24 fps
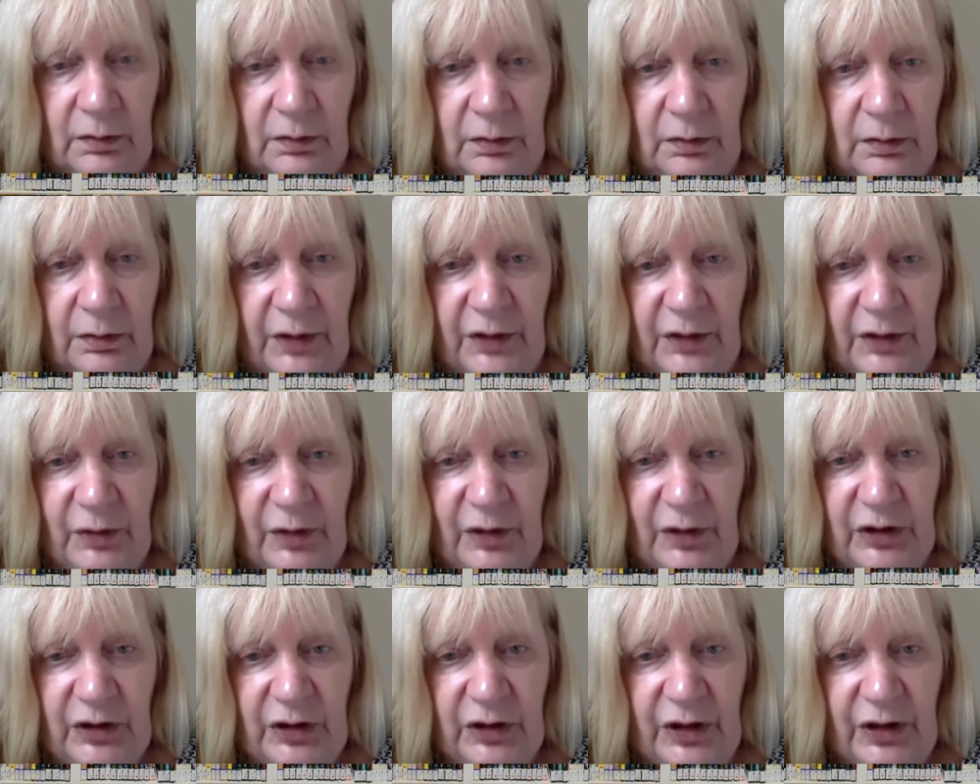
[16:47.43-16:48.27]
Next
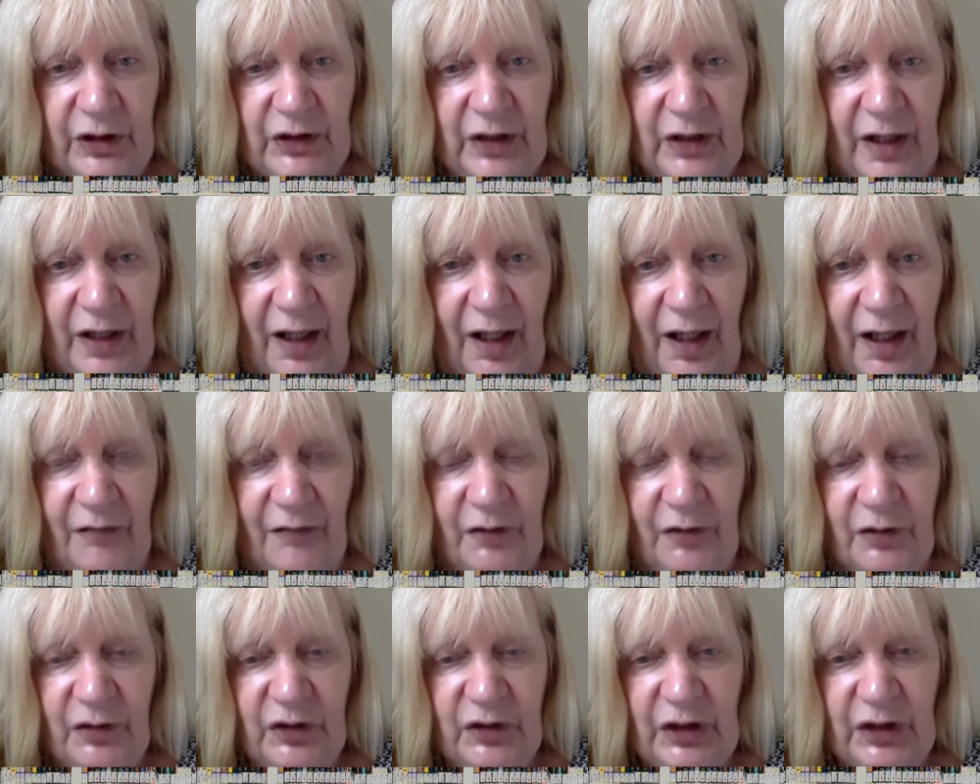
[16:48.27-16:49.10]
question is, have
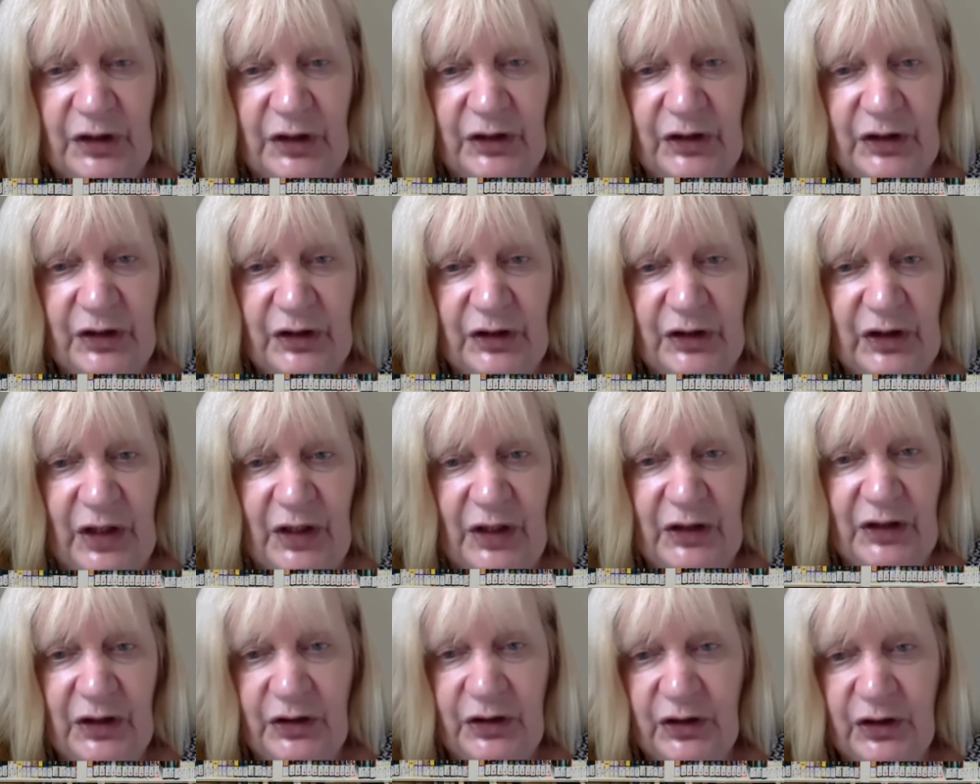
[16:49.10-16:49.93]
you seen
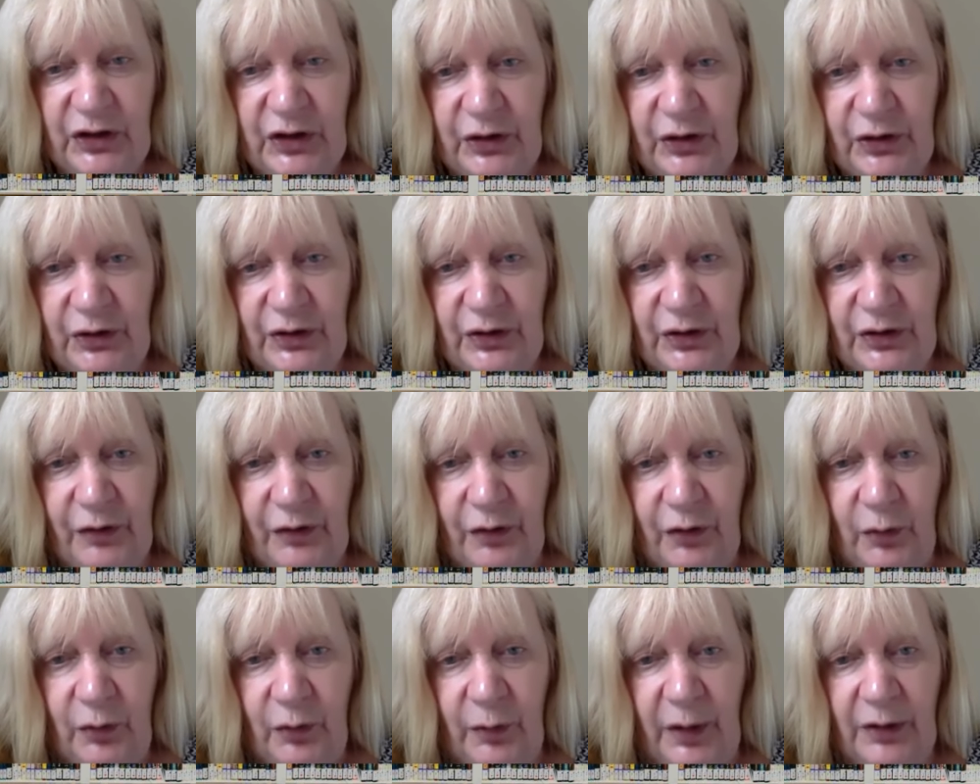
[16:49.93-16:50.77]
success in students for
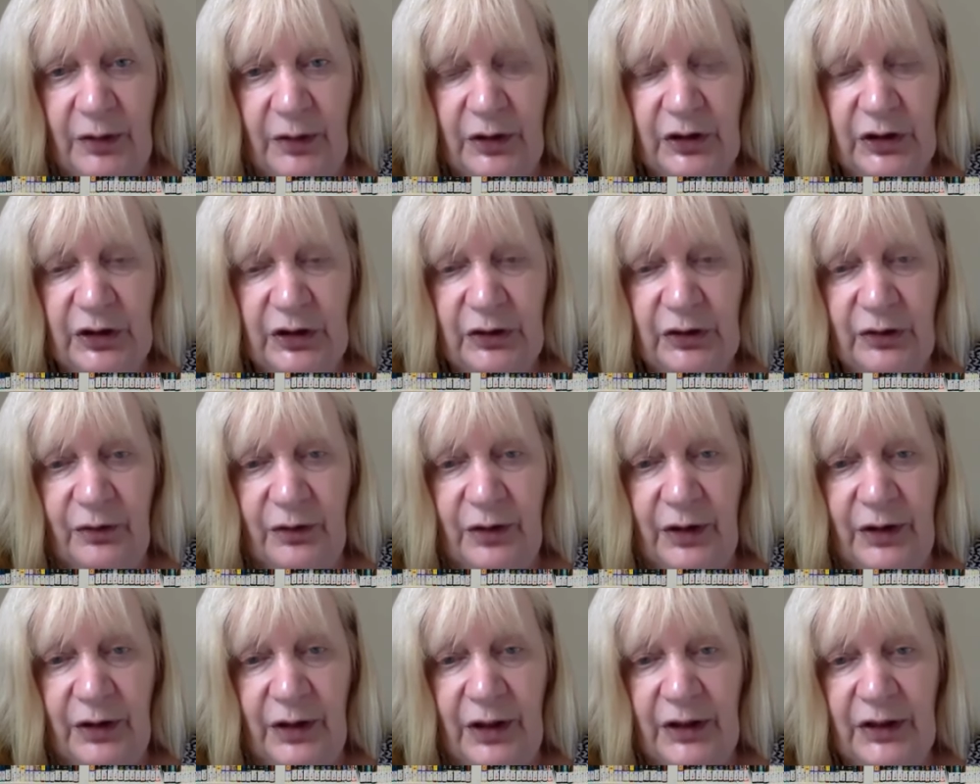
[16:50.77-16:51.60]
whom English is not
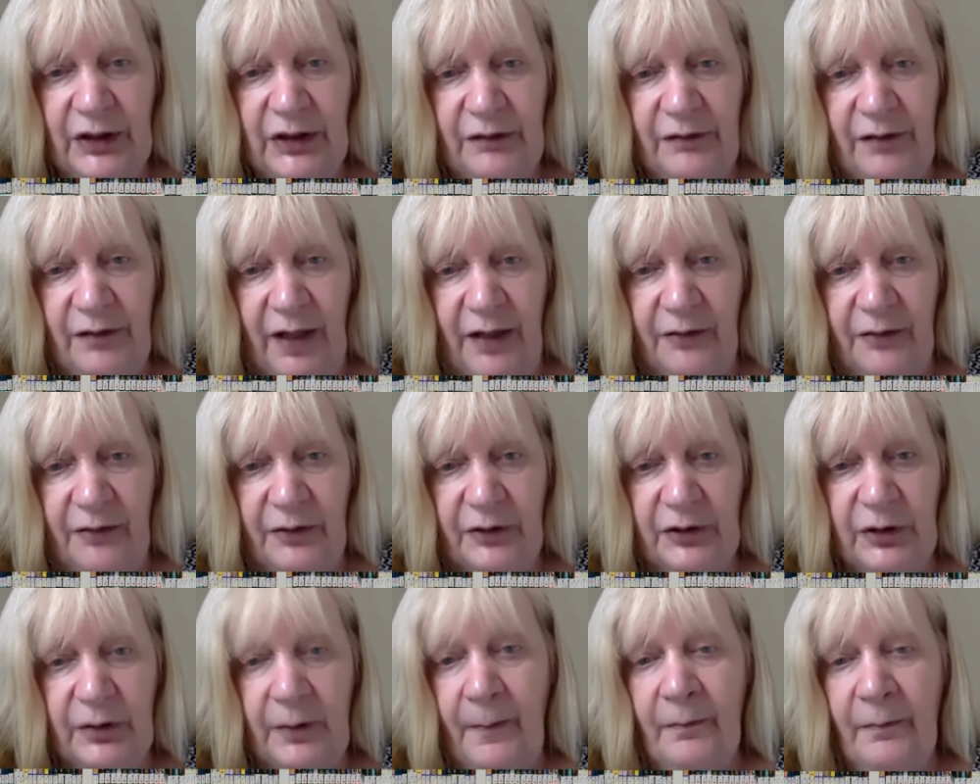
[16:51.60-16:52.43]
their native
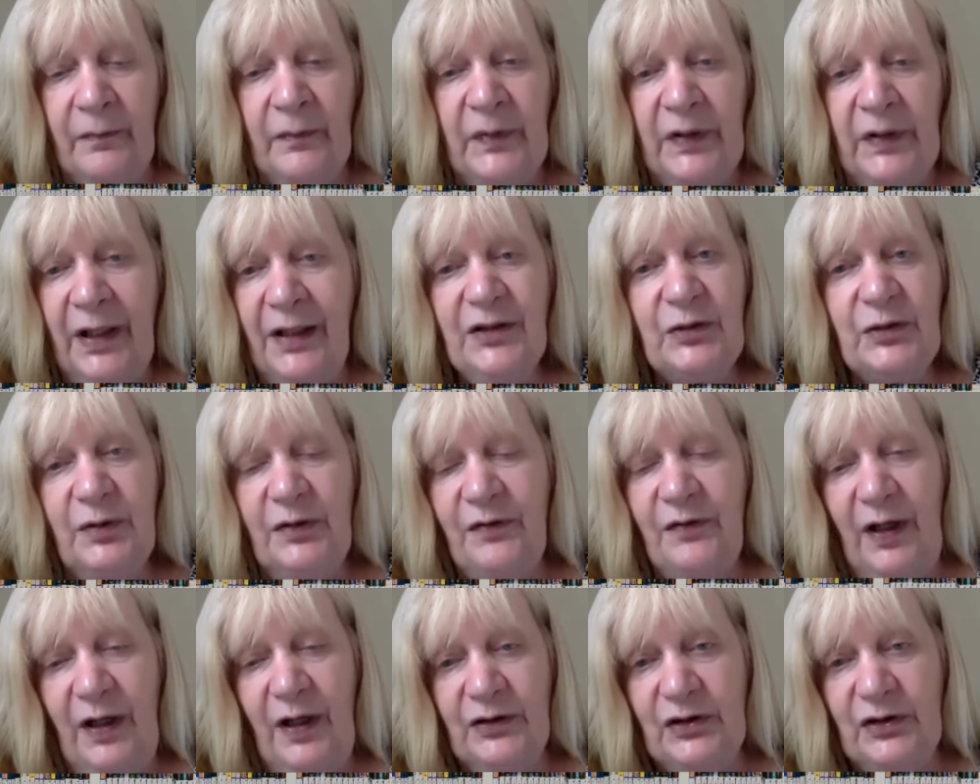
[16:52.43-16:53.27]
language? Yes,
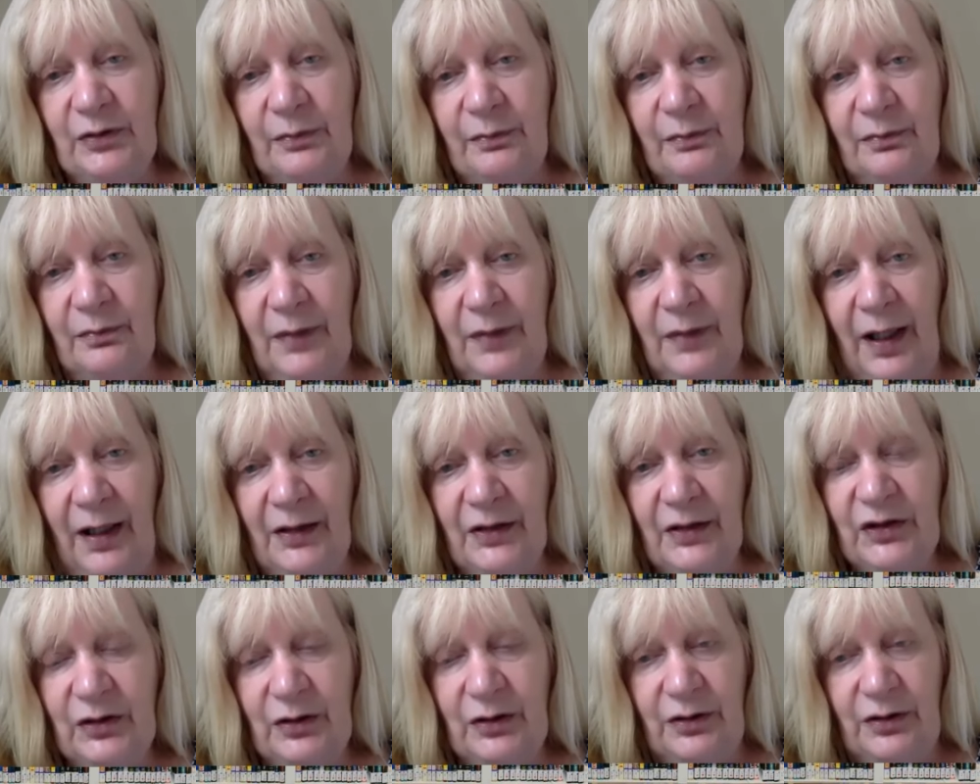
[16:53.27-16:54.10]
we've had some
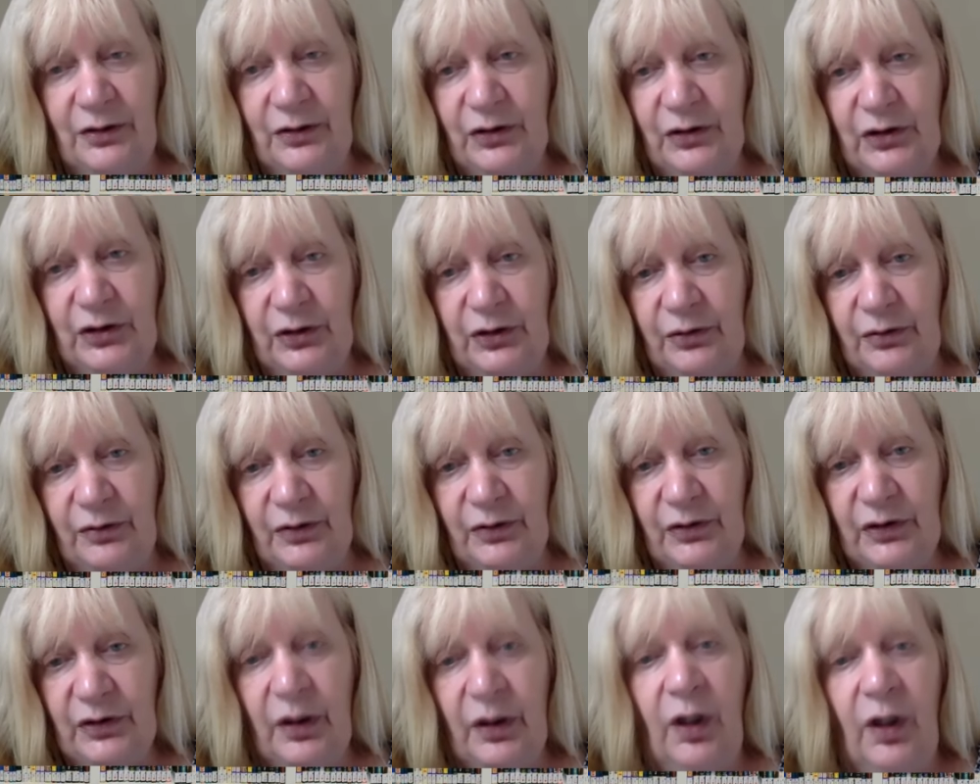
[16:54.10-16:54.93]
excellent
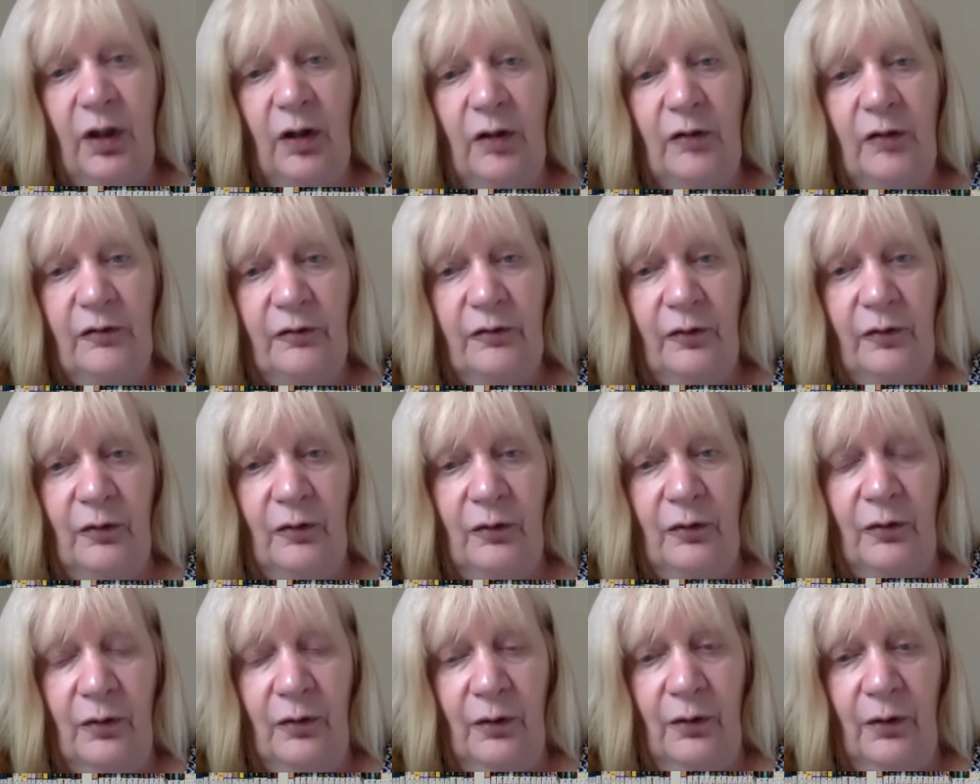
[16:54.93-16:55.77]
students
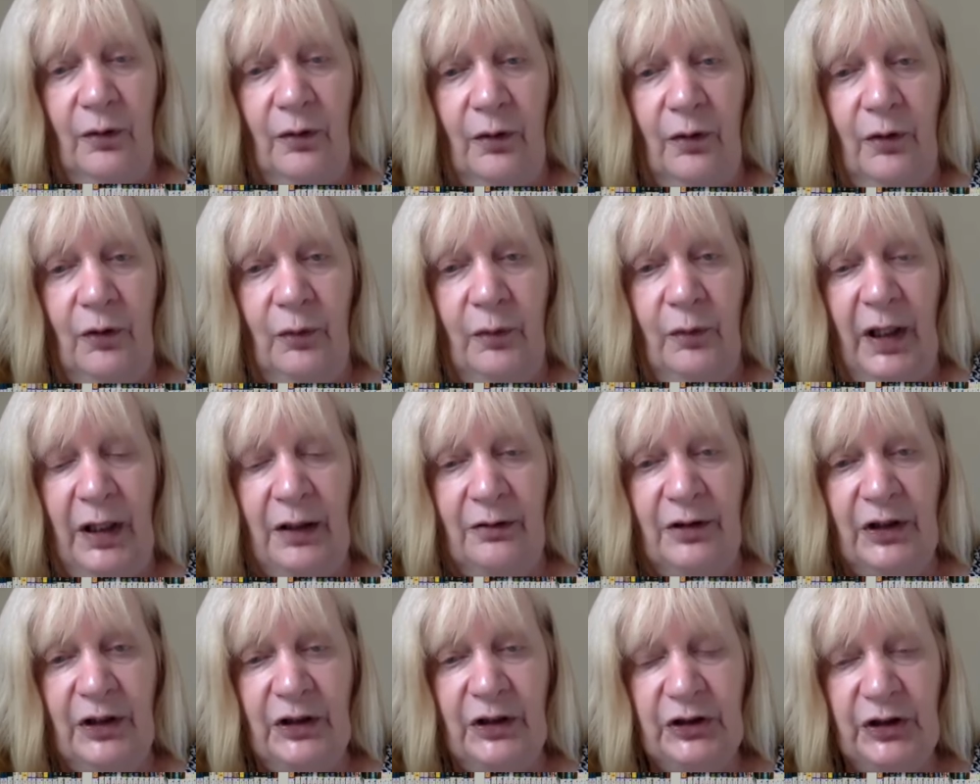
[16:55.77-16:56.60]
for whom
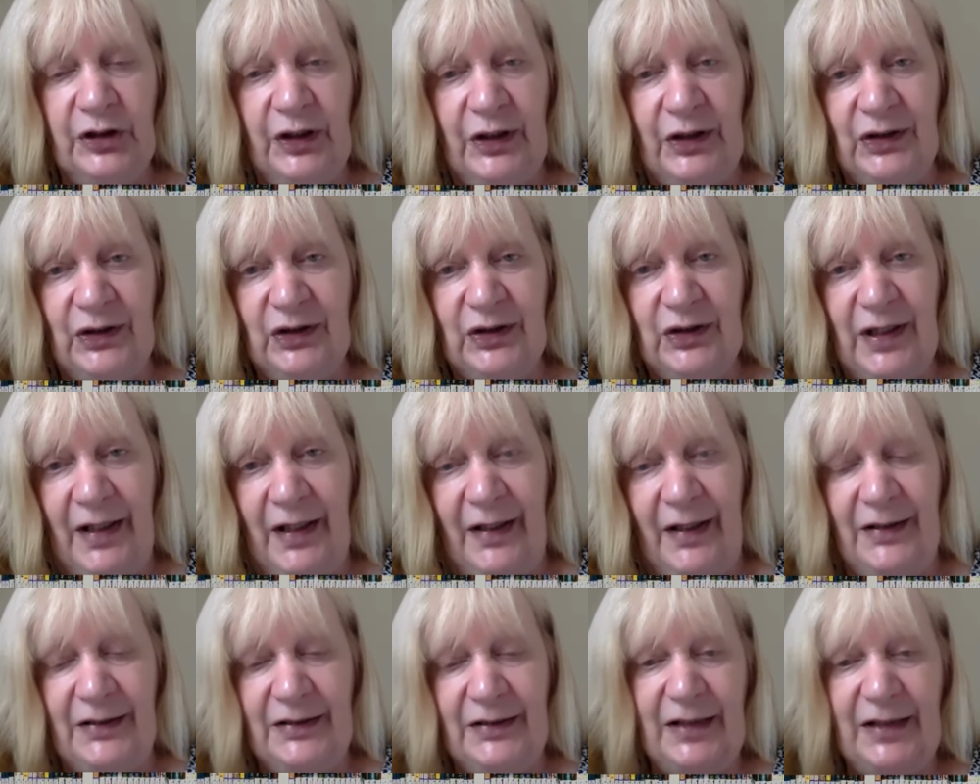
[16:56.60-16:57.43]
English is
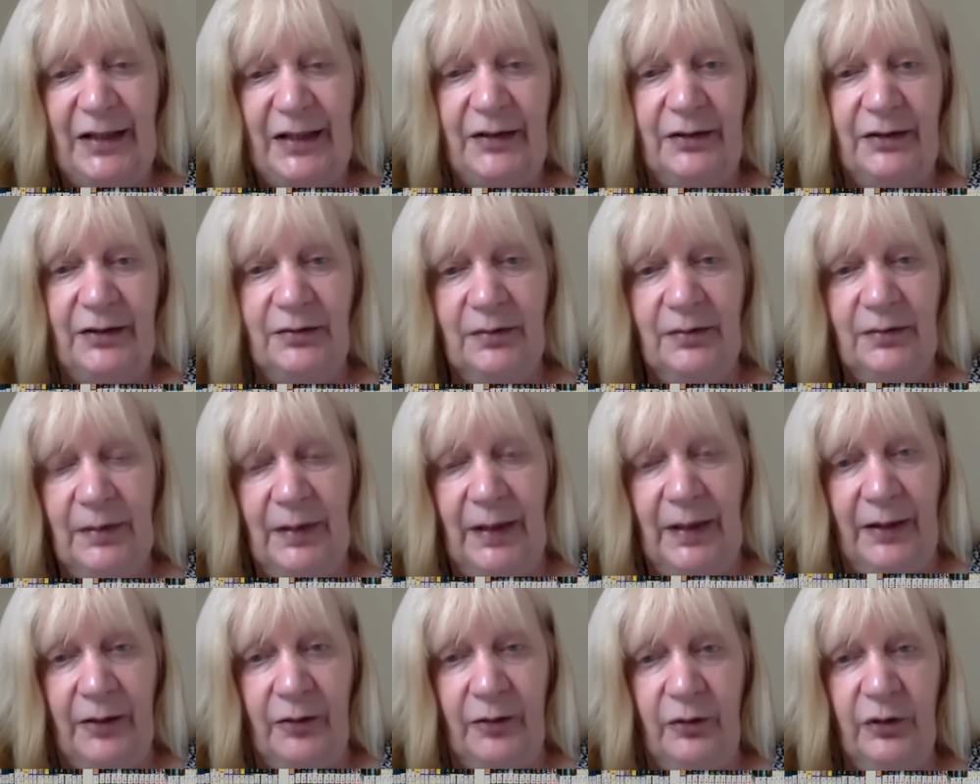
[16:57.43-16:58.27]
a second
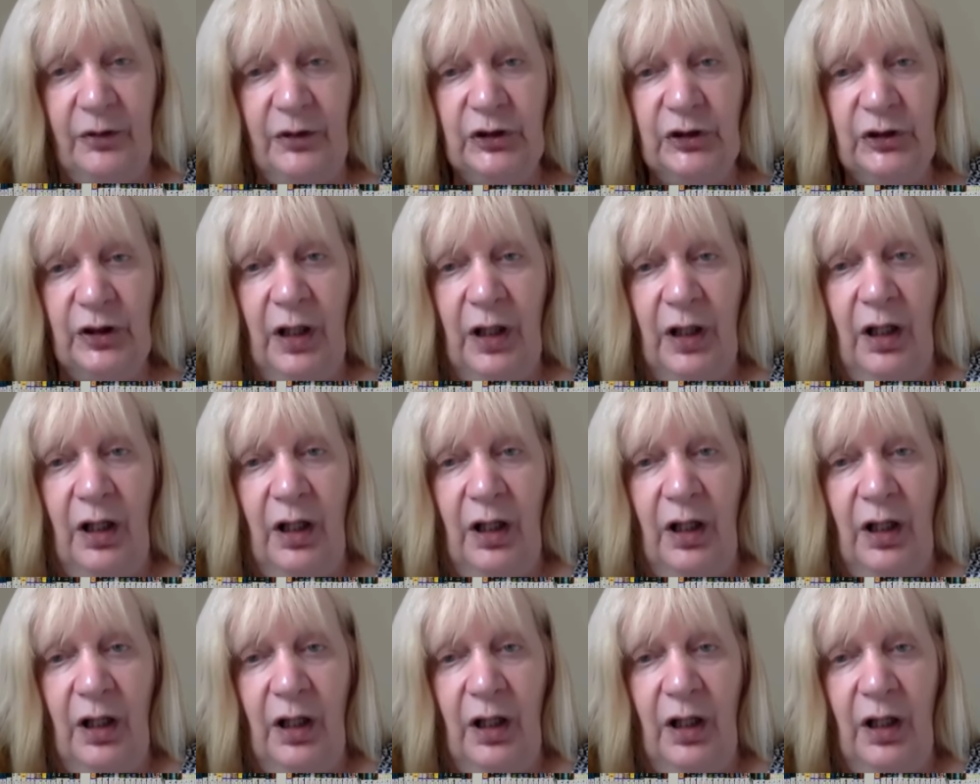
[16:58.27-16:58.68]
language.